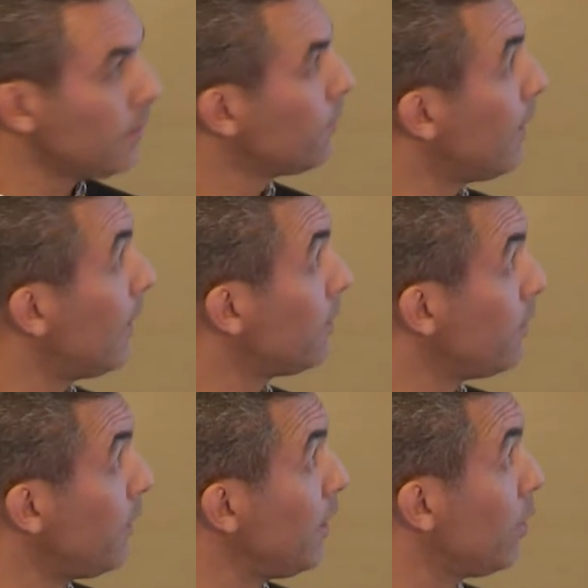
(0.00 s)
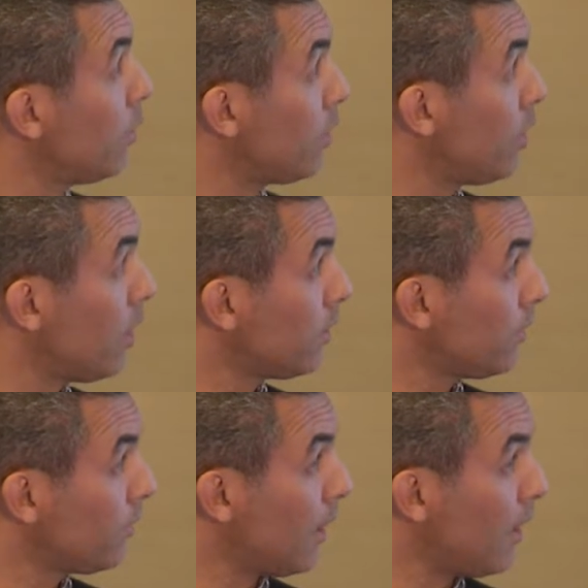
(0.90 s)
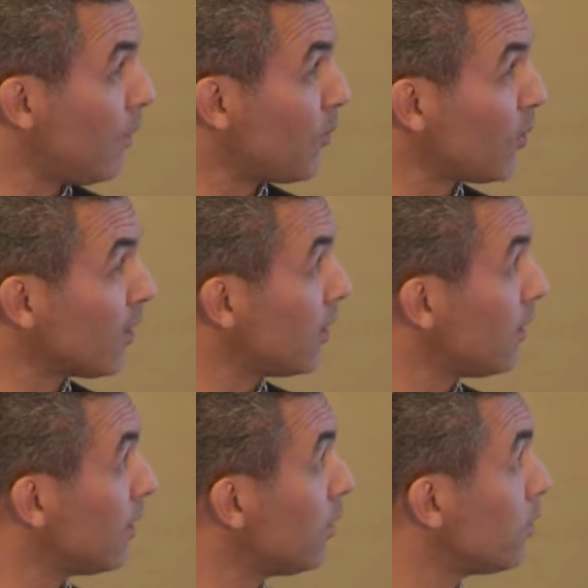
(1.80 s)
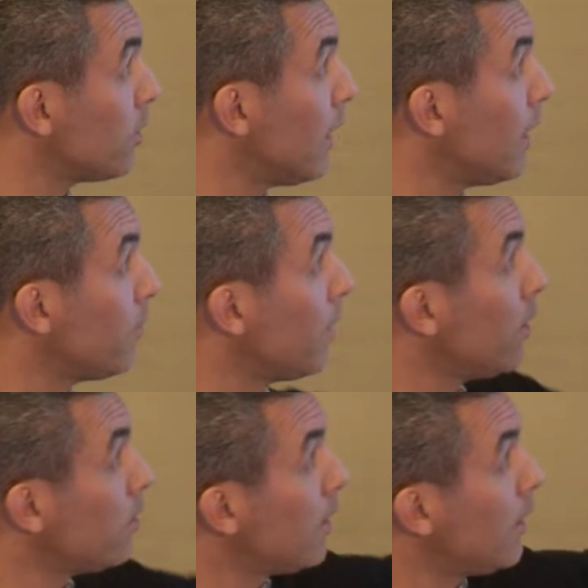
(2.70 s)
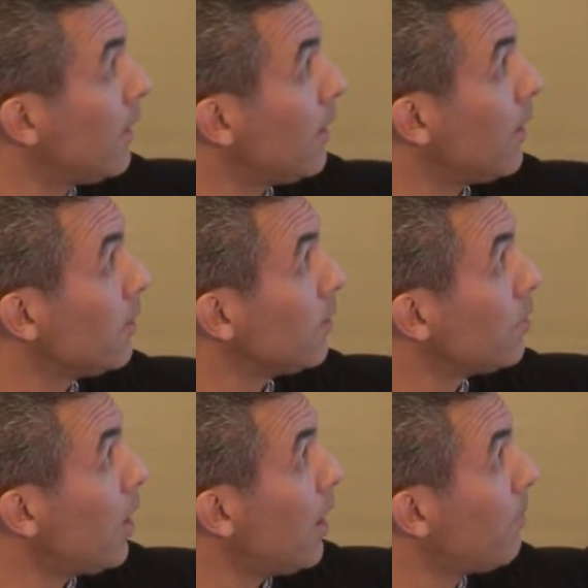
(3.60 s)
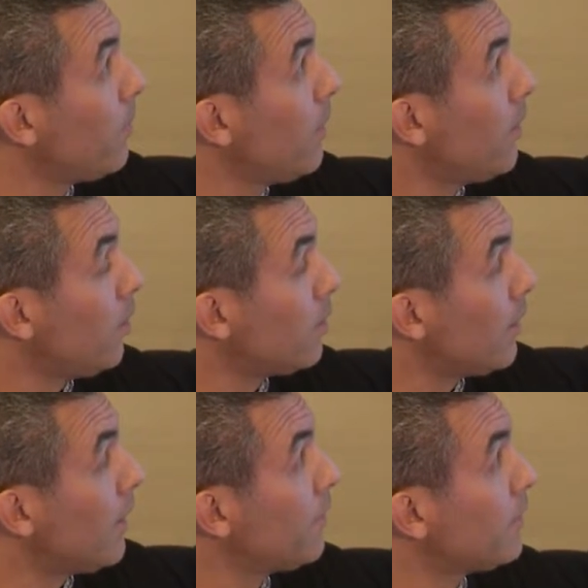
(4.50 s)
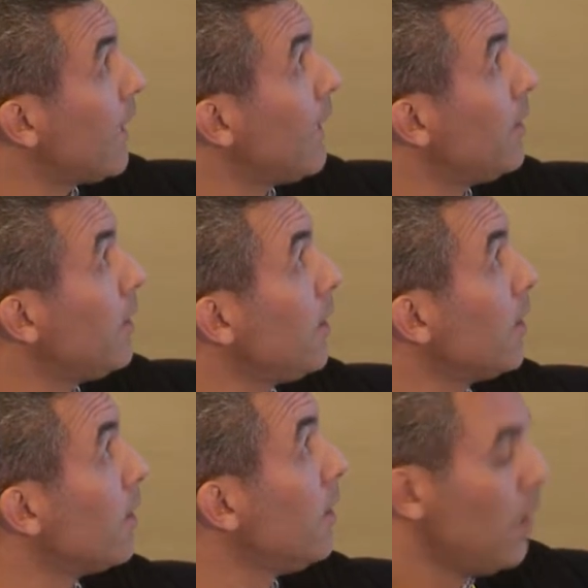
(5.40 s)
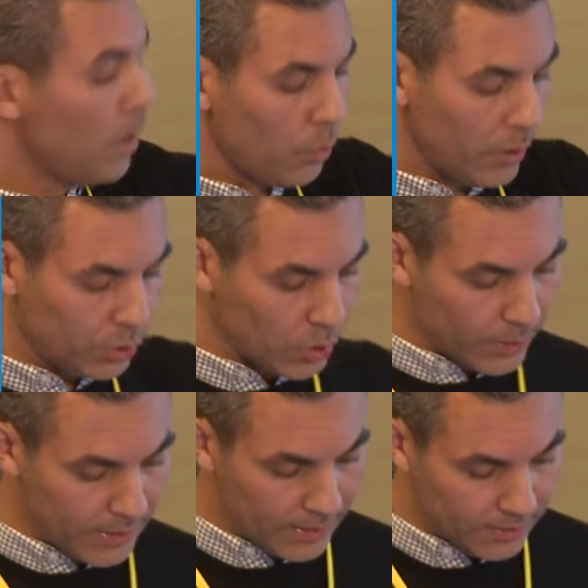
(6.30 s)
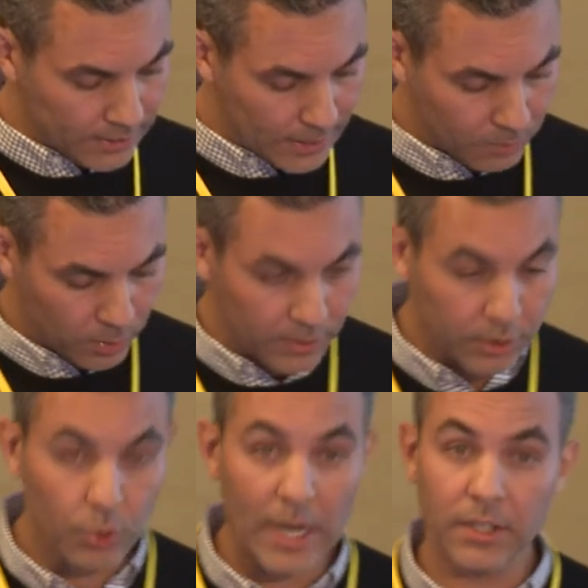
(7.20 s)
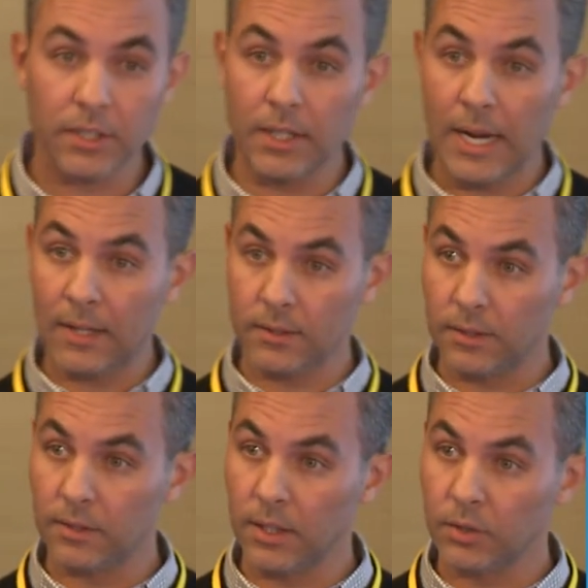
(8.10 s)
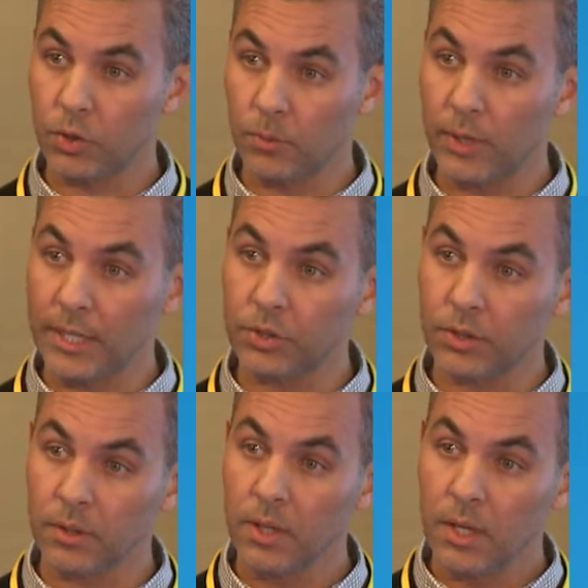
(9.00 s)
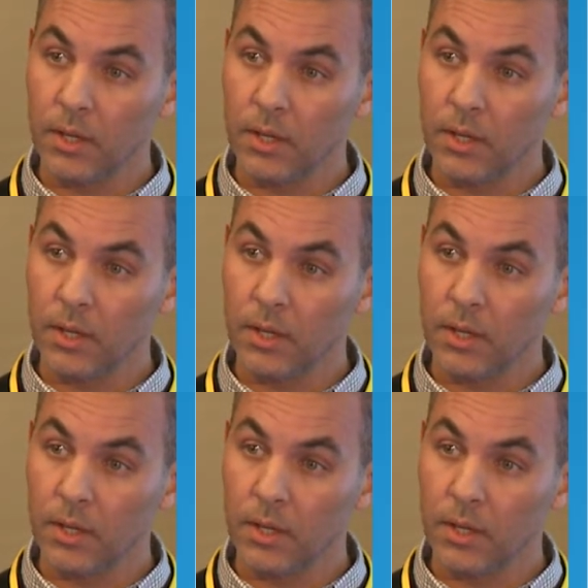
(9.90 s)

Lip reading: The videos are not working, it looks like, but on the top, on the left side here, we're showing an example of a traction analysis simulation.